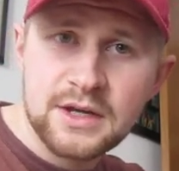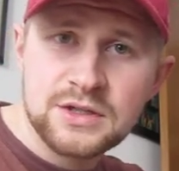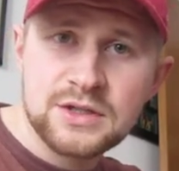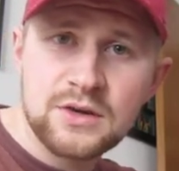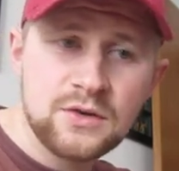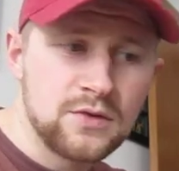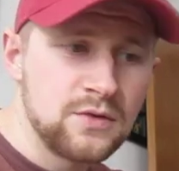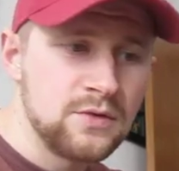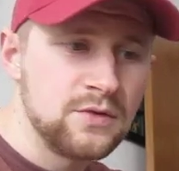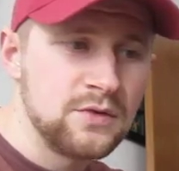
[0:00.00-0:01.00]

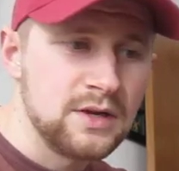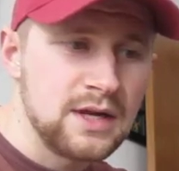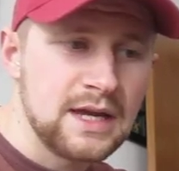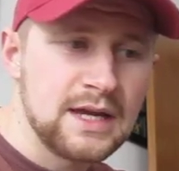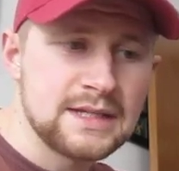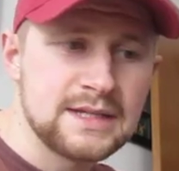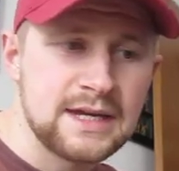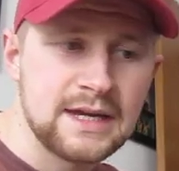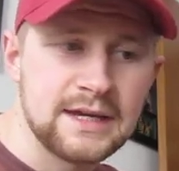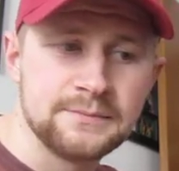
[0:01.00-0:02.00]
so it
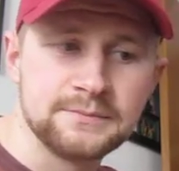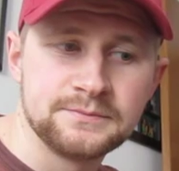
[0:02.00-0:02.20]
uh,